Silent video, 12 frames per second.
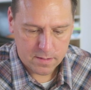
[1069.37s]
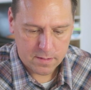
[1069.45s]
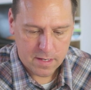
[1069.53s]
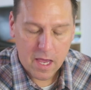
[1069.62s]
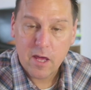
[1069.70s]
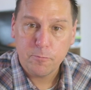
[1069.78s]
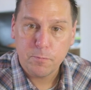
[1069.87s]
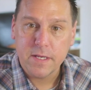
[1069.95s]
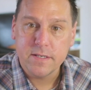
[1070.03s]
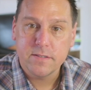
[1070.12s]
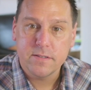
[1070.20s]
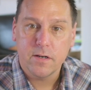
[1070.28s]
out of
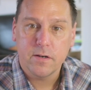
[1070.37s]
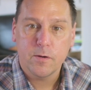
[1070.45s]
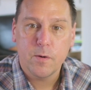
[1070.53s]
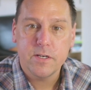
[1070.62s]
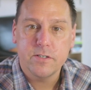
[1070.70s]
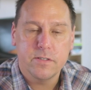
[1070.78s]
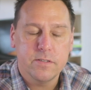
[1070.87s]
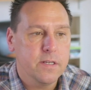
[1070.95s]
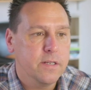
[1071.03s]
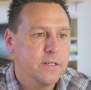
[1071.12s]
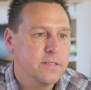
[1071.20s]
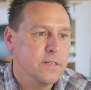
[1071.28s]
place there. Equations
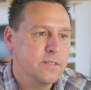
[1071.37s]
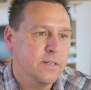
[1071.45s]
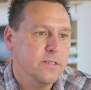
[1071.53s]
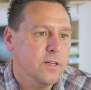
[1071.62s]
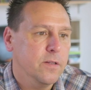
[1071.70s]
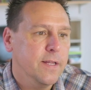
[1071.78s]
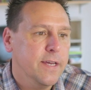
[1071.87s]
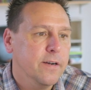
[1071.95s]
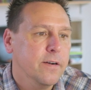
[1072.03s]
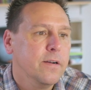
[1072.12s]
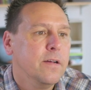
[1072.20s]
didn't exist until later.